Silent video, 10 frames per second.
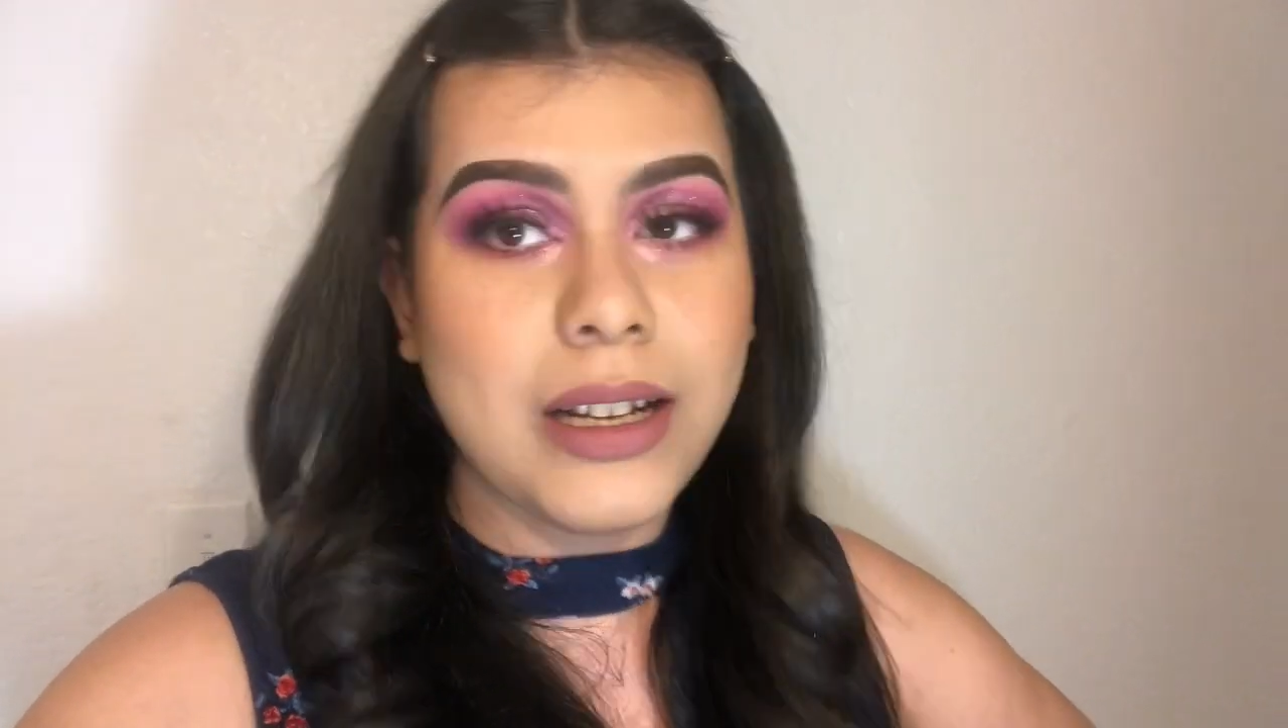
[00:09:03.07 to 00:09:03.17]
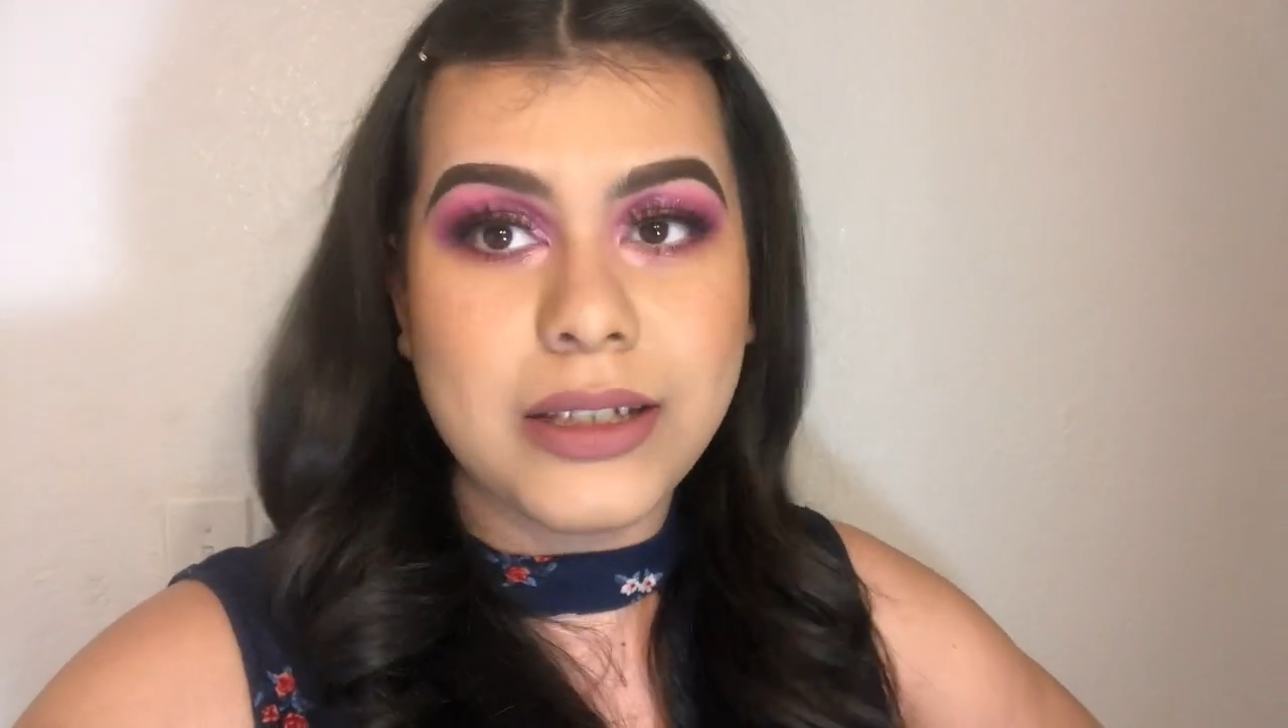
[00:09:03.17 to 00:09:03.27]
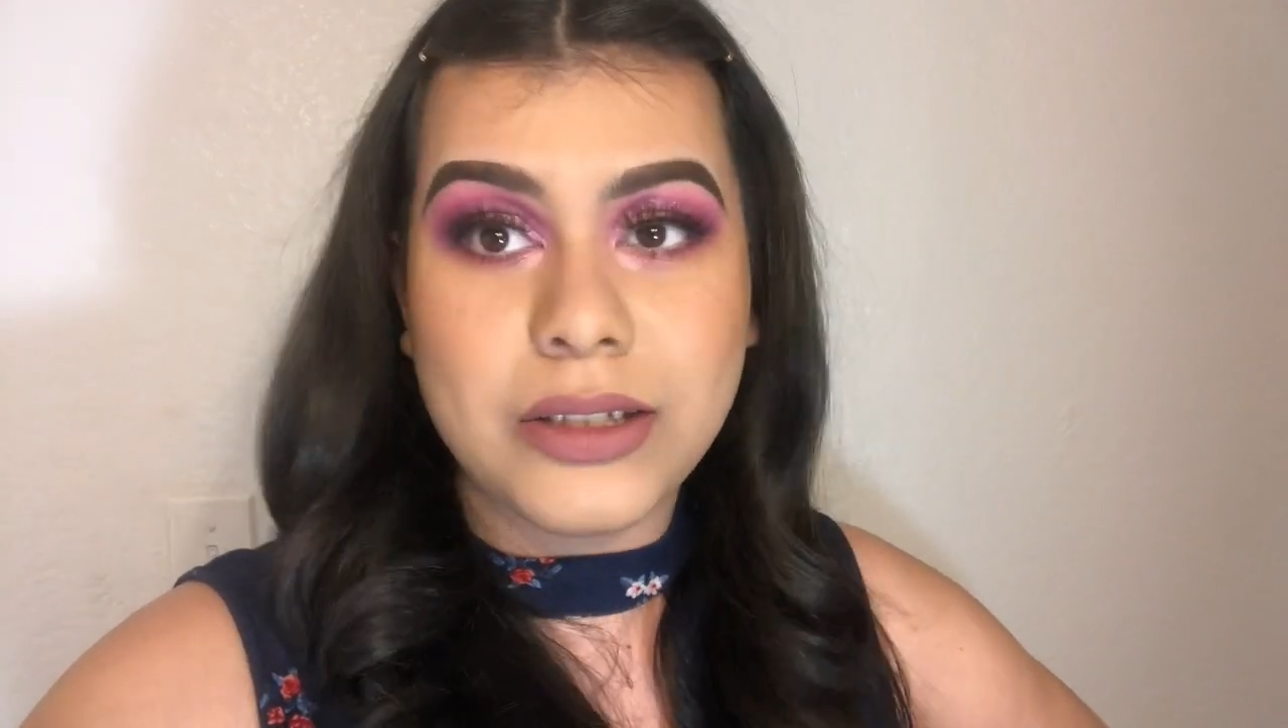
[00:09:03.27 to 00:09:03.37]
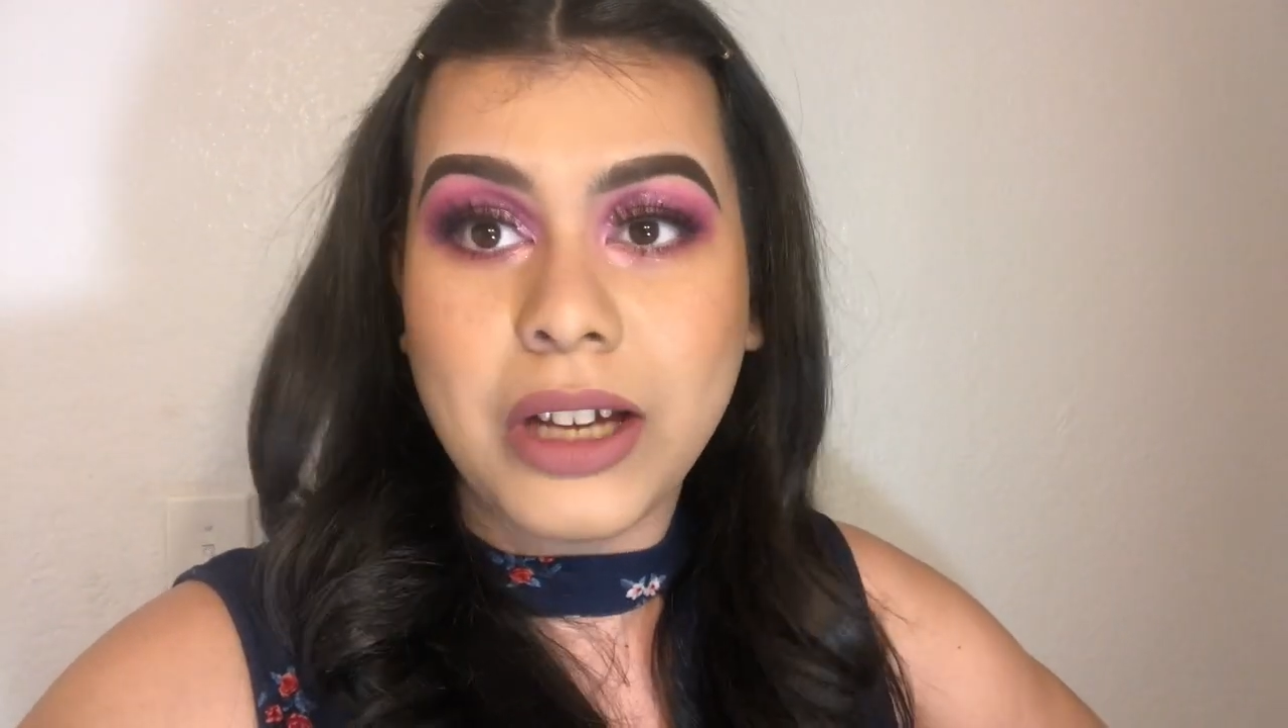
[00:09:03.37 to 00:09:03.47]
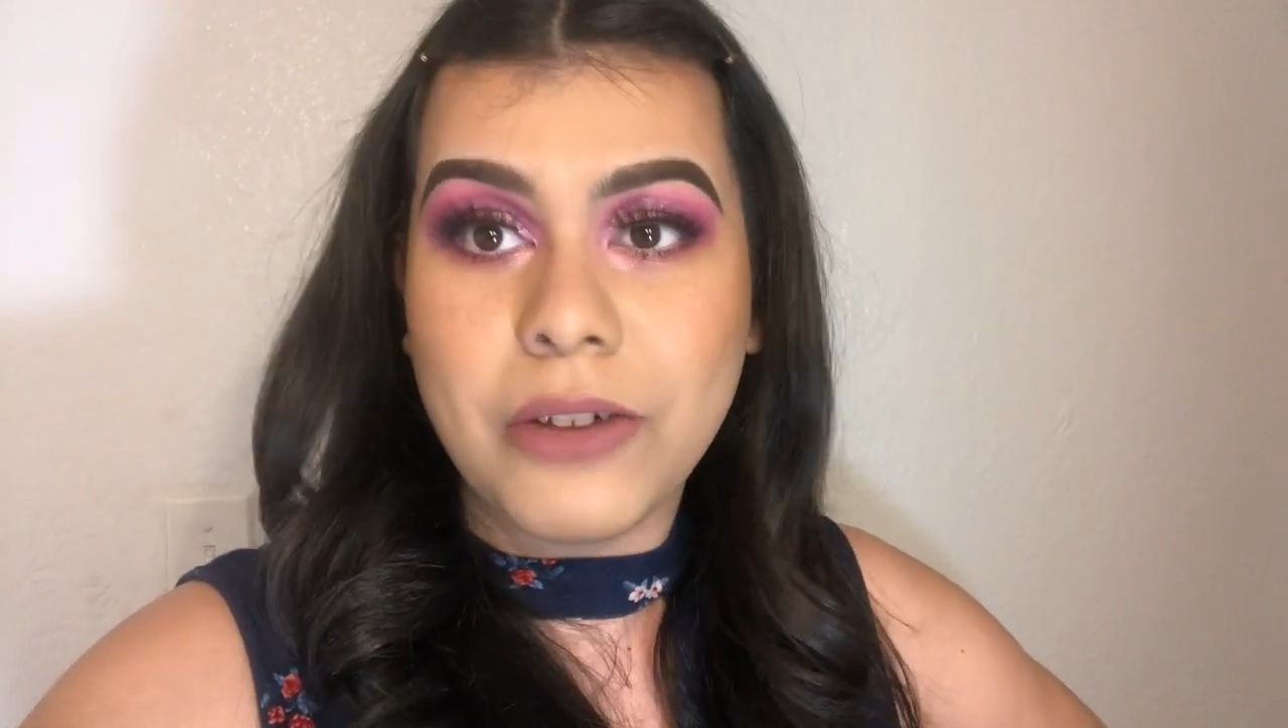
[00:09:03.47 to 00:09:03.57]
I
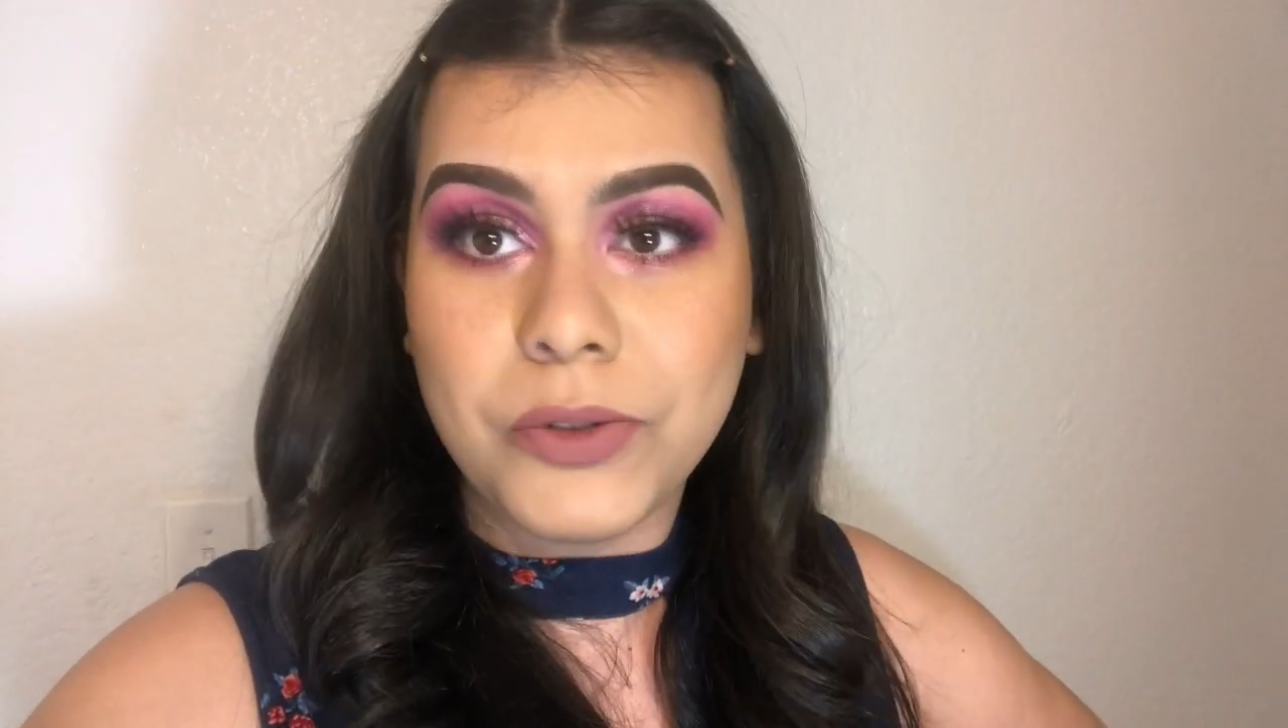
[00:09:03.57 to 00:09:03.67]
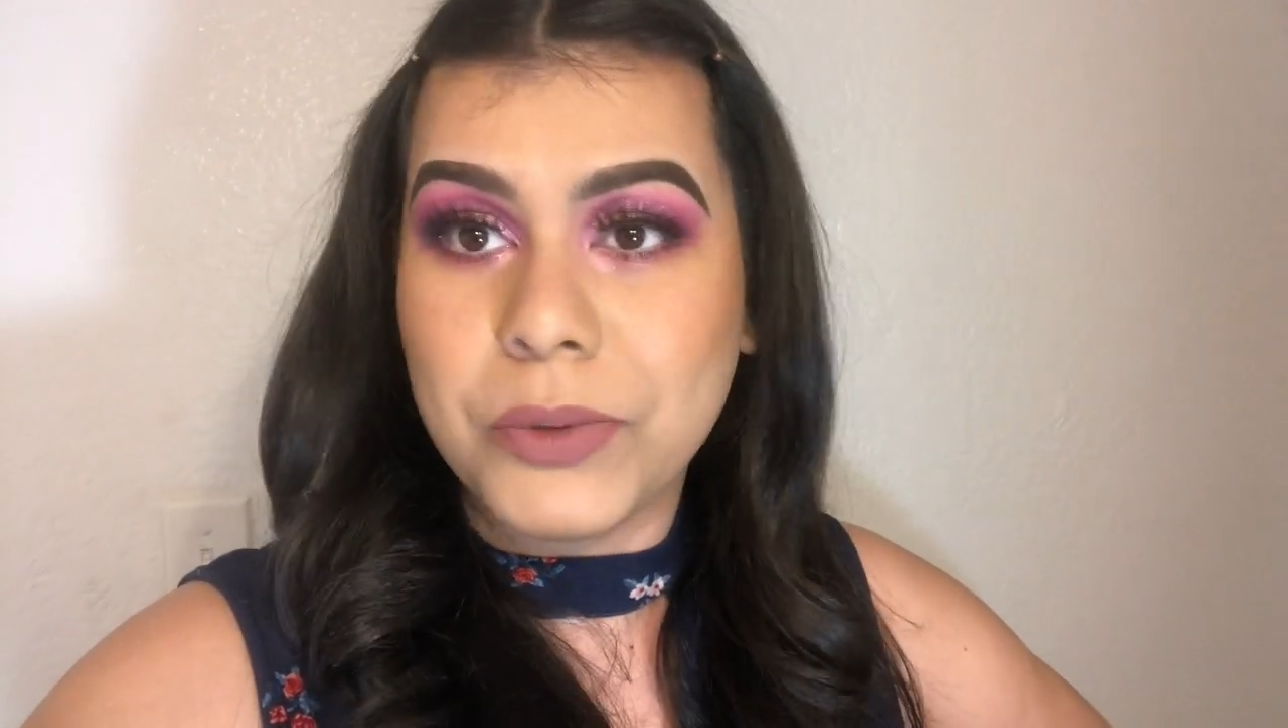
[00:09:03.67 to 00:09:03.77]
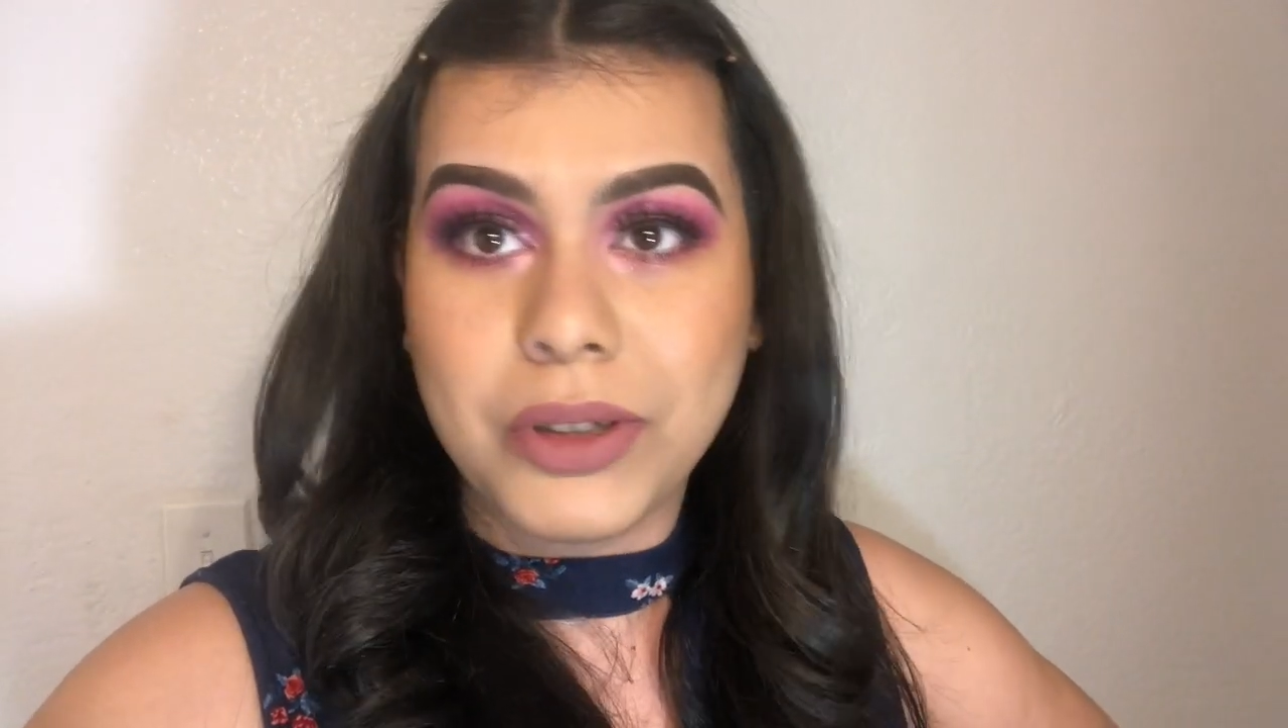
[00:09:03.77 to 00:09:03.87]
still haven't